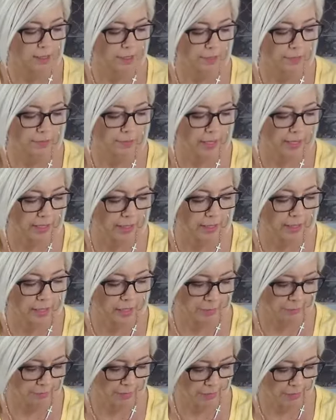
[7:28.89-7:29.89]
and then
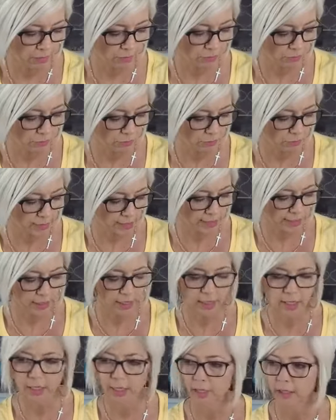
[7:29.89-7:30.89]
I'm going to use
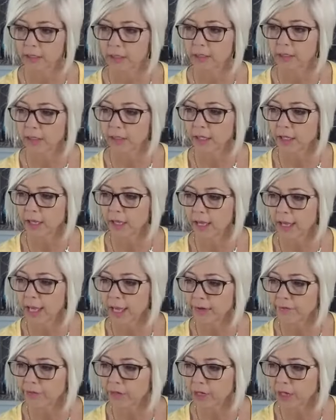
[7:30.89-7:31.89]

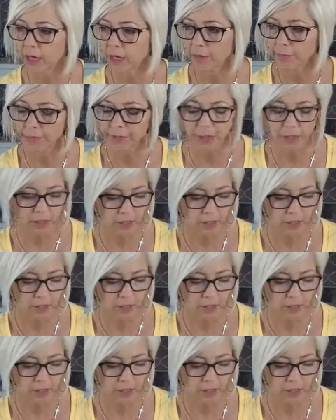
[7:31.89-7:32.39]
half a cup